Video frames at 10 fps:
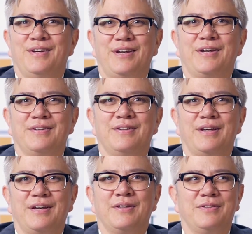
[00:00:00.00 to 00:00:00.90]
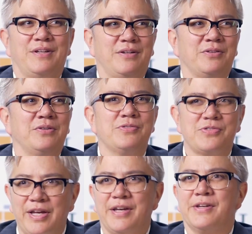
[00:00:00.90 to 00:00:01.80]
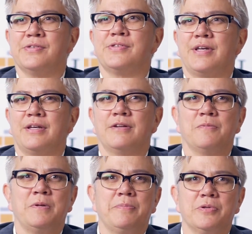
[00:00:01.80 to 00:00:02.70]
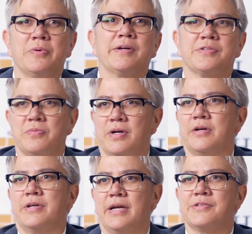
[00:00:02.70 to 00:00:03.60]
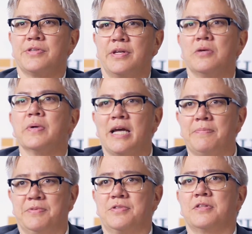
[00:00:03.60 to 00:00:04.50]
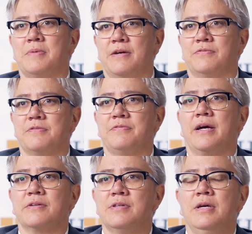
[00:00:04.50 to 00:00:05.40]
And, and, and who stays, and are the people who exit, why are they exiting, and what happens to them after the fact.